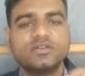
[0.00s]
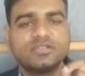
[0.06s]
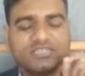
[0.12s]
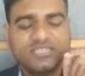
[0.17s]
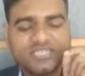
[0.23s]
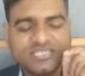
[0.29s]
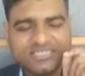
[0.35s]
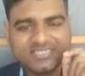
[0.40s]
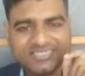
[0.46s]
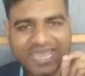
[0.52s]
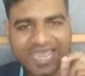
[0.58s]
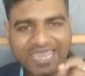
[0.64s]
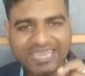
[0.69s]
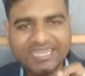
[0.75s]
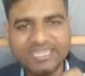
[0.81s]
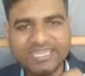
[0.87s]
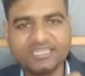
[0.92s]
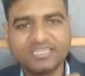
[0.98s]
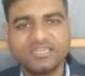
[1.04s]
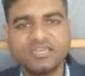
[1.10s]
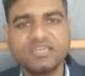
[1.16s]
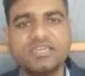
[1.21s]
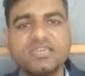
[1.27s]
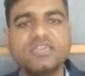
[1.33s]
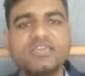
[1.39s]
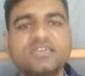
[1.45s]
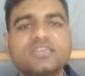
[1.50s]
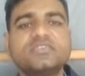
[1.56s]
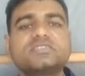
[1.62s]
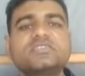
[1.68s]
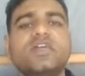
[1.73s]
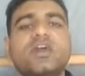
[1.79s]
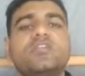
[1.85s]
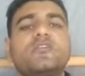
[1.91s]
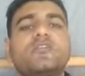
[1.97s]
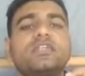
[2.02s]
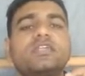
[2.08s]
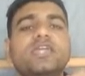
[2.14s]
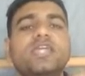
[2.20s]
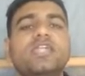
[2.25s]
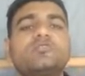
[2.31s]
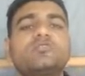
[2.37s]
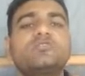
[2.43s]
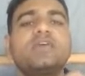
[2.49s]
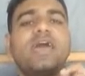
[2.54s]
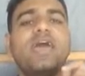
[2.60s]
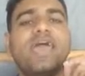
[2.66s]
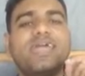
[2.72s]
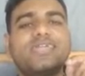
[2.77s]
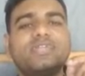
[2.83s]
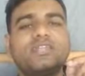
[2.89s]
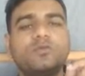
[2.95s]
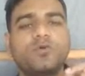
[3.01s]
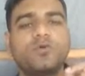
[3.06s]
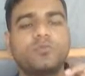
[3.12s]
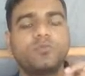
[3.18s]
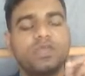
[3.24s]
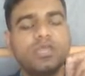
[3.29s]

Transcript: This kinin is converted into the active form.